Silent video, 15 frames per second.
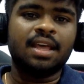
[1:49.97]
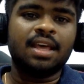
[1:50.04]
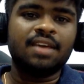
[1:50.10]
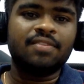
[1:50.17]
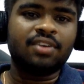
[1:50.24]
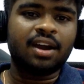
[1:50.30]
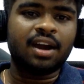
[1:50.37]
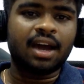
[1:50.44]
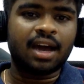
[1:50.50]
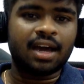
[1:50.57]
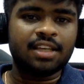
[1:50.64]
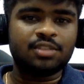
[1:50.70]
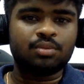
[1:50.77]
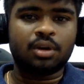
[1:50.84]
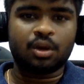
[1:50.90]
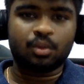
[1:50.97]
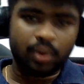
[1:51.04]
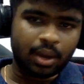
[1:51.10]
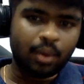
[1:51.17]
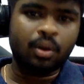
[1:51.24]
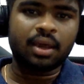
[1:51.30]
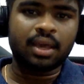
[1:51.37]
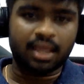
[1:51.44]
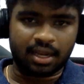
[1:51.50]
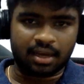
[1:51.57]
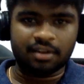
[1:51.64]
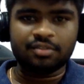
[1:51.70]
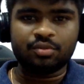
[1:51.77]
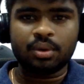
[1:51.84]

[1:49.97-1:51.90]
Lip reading: If our eyes were quick enough,